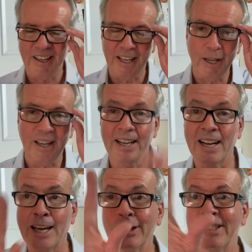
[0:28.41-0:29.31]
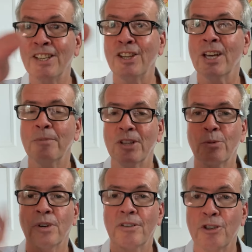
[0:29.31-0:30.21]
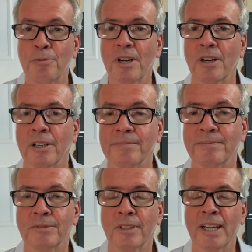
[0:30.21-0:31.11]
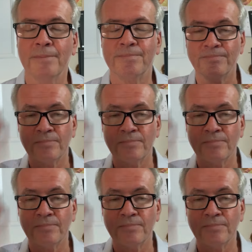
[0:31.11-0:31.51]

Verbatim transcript: and I can see them in the rearview mirror, right?